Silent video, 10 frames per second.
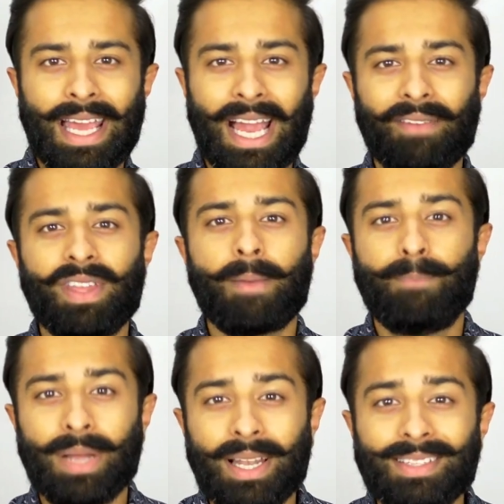they have the
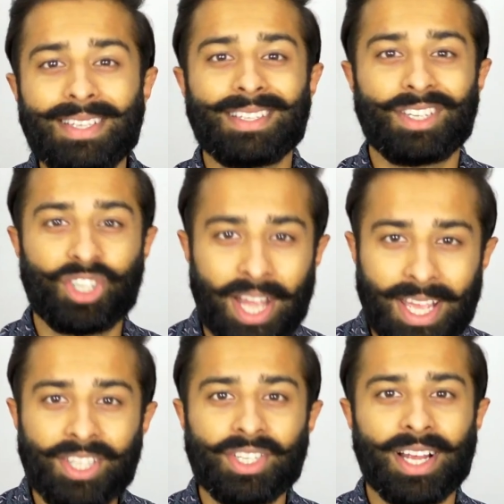ability to
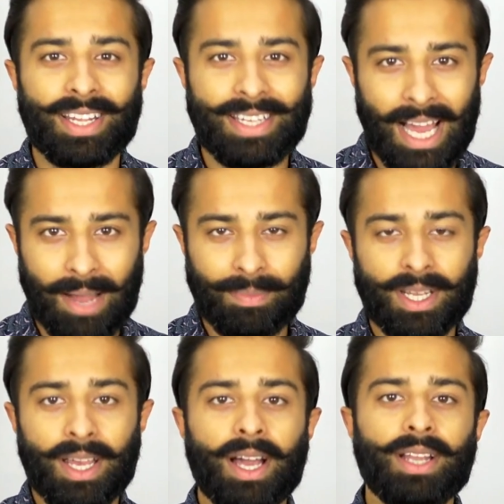change and adapt,
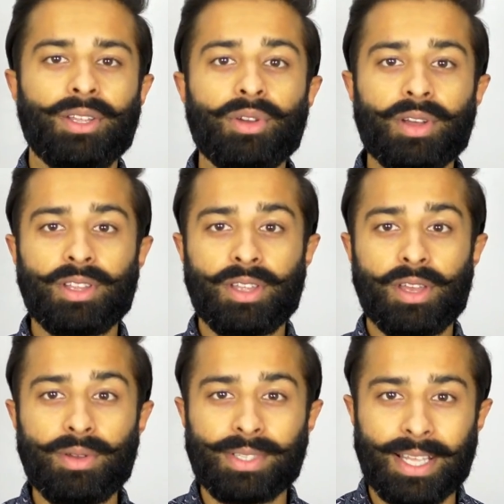and you can
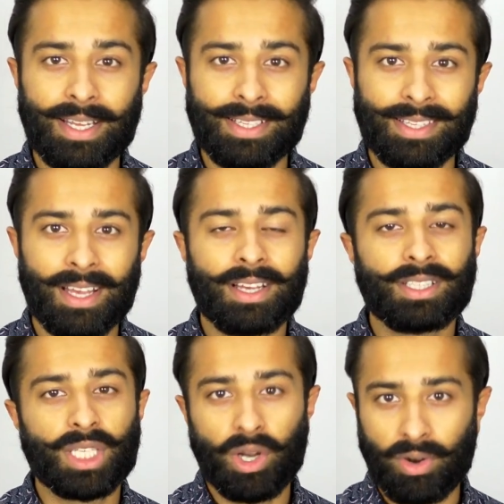use this
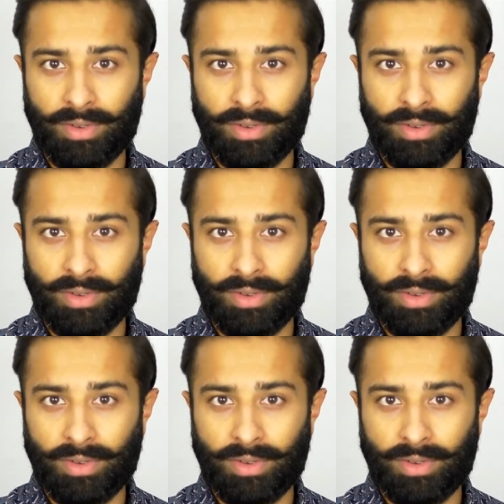to your